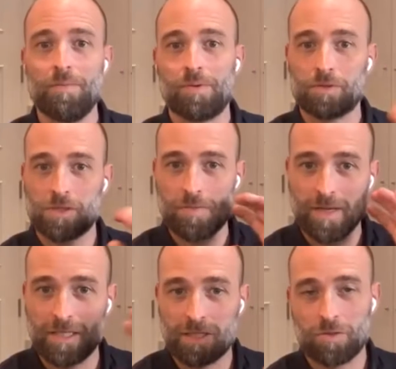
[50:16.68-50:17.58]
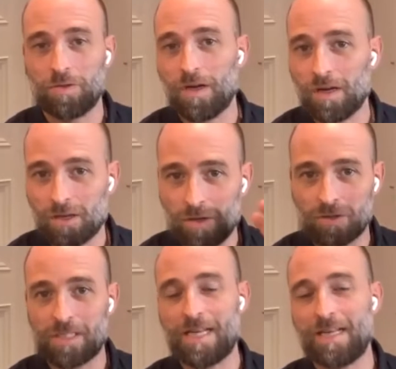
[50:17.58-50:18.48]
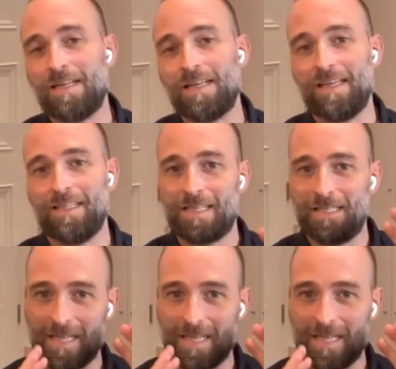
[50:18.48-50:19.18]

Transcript: but also making sure that our content is